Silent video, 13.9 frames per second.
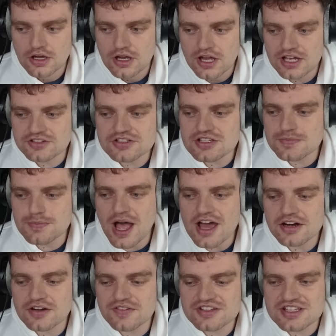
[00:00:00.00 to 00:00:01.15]
It doesn't
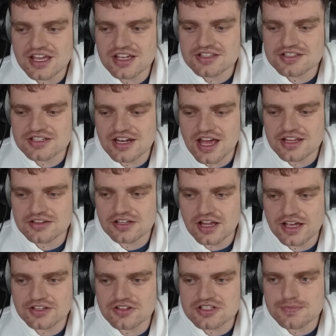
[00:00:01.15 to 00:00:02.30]
matter if it's incident. Like,
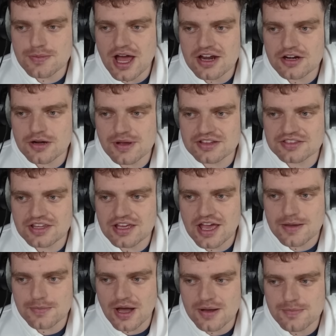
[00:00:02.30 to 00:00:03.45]
it doesn't matter about the
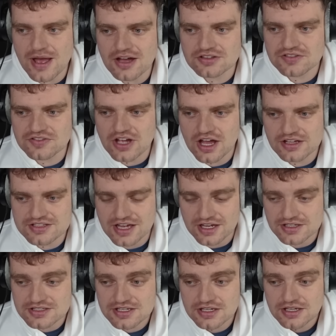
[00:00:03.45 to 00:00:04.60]
amount of
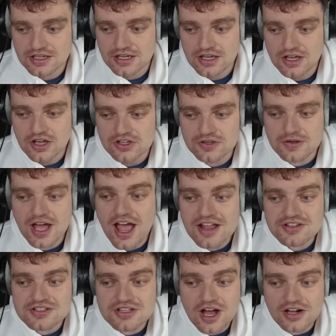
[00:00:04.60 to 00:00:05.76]
contact. You can't
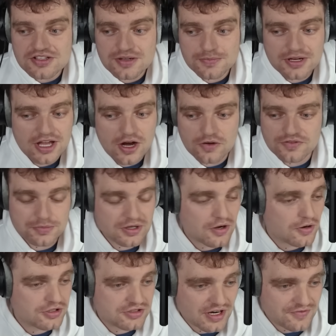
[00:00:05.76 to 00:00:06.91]
just knock somebody over, but
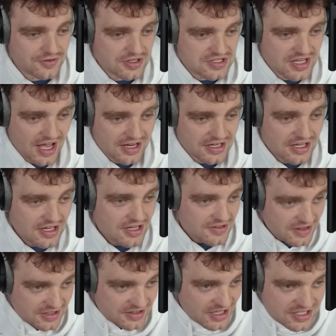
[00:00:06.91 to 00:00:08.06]
according to referees, you can.
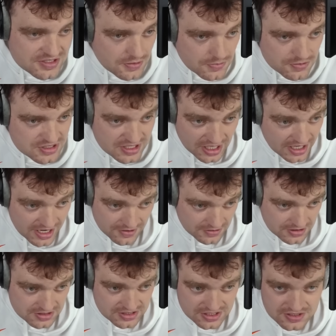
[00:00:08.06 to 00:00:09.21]
Then this one was
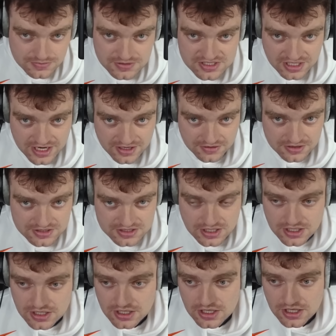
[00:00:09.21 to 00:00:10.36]
hilarious.
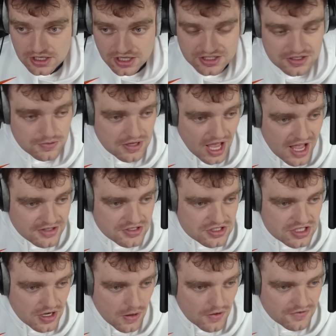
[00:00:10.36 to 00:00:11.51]
Like, you can't just
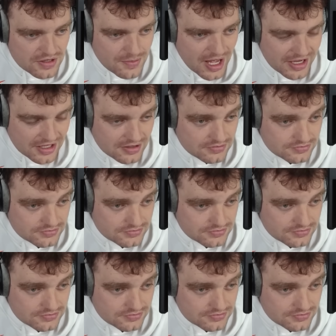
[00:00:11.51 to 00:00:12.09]
go over the back.